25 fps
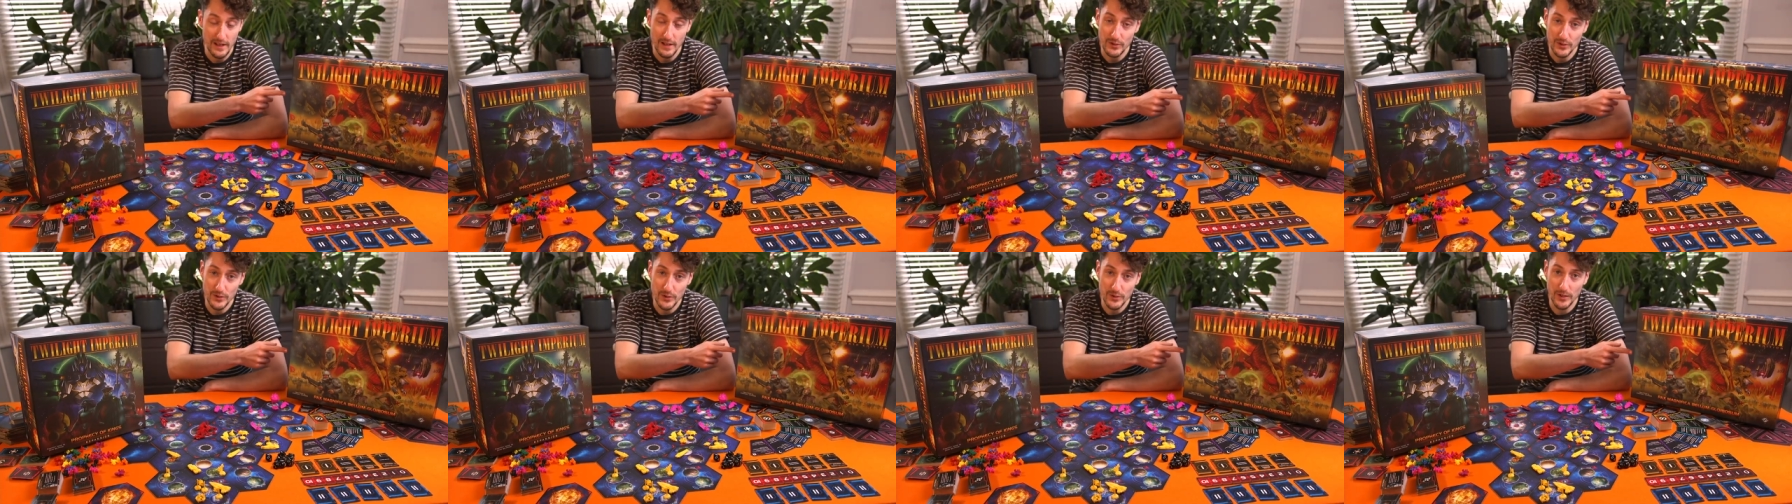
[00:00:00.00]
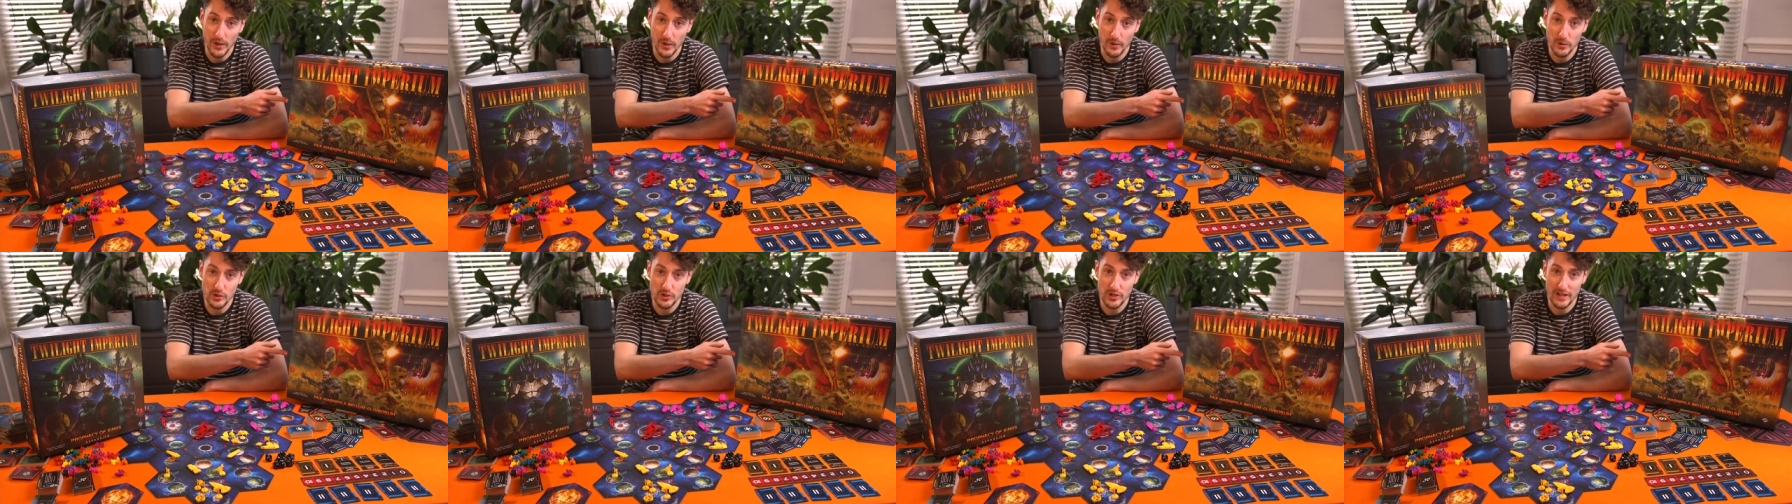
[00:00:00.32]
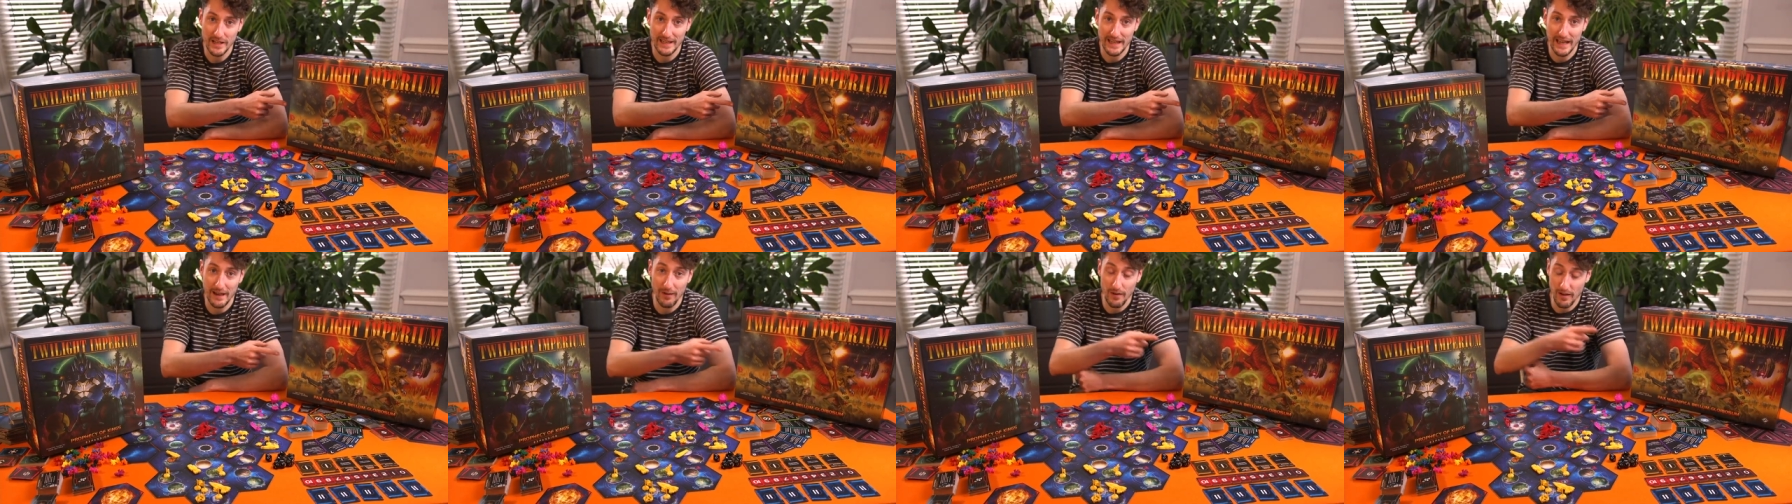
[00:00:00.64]
do go and
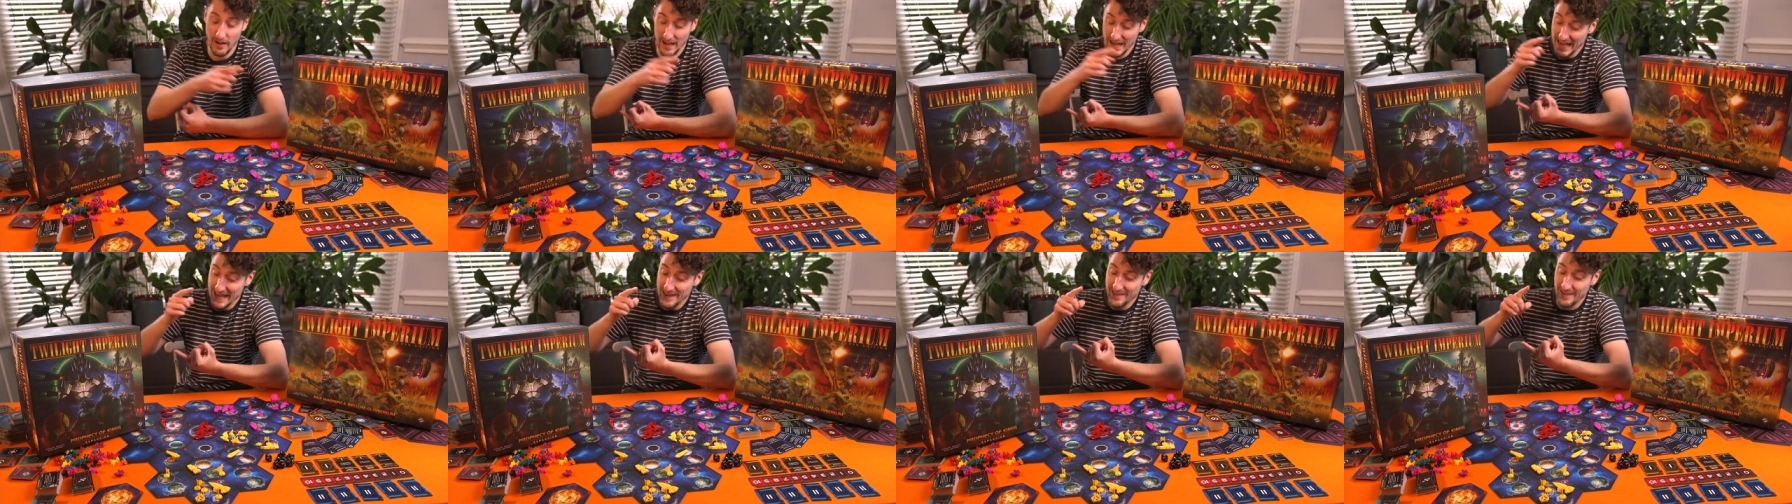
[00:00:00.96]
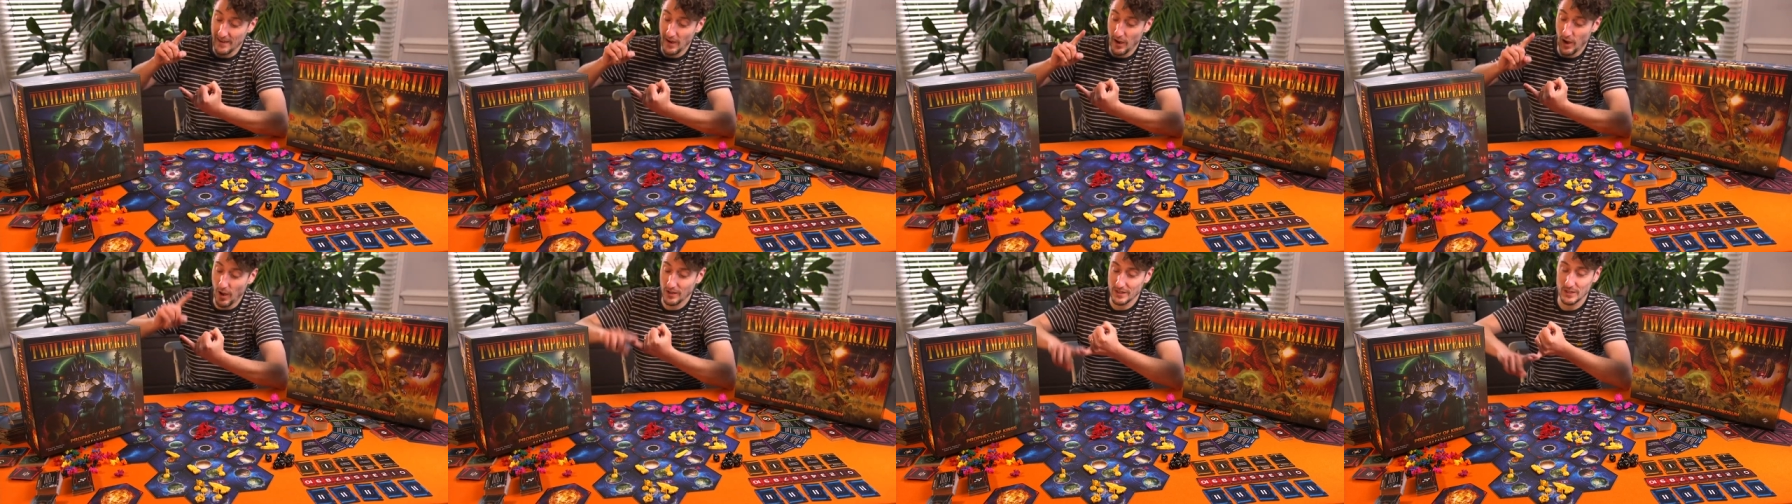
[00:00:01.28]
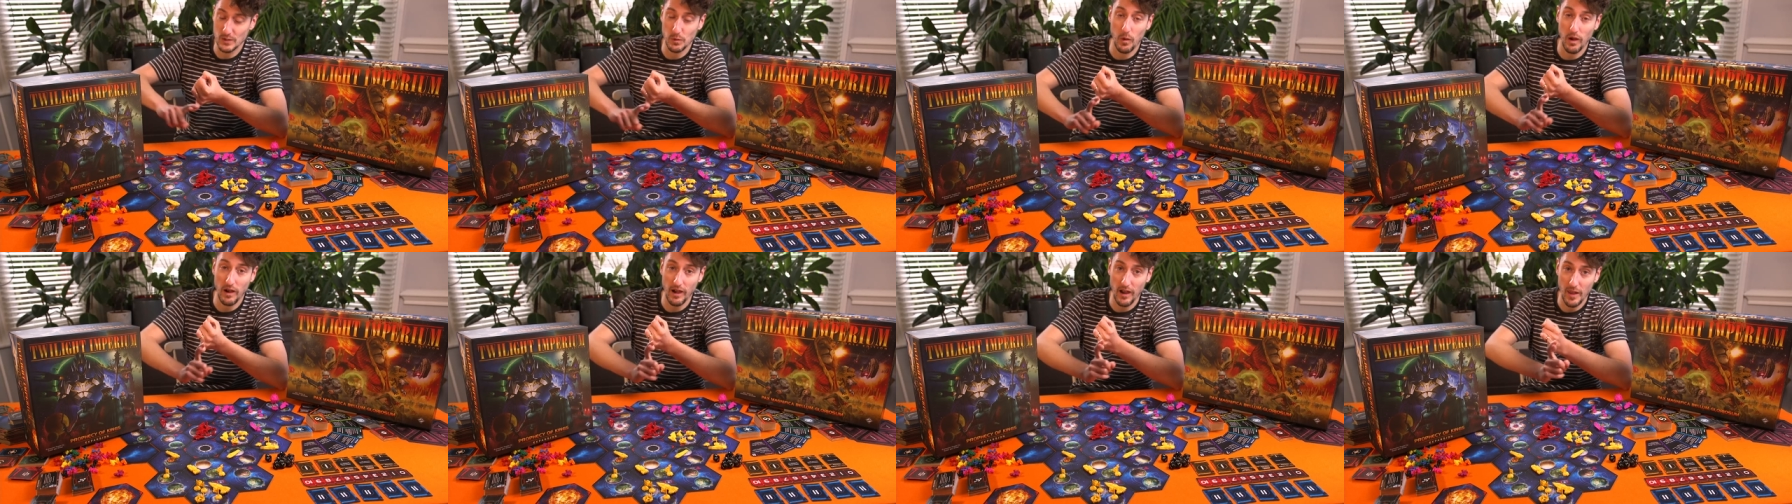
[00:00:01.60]
check out either our
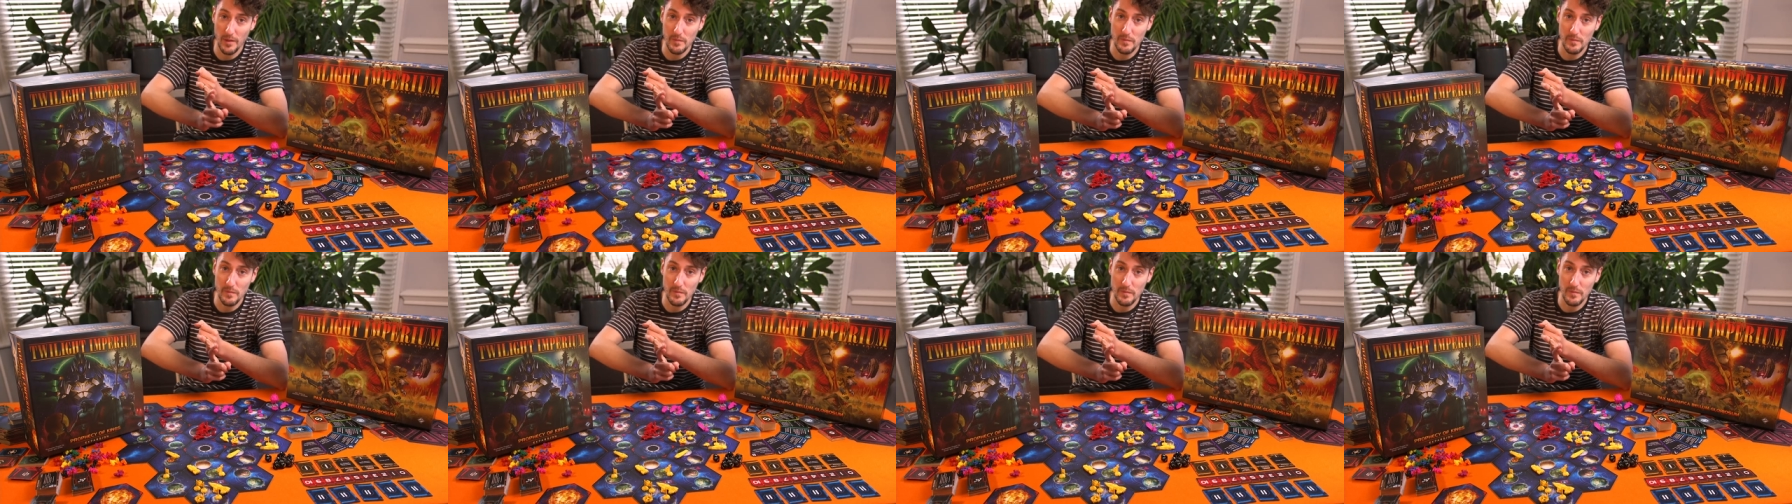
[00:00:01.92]
Twilight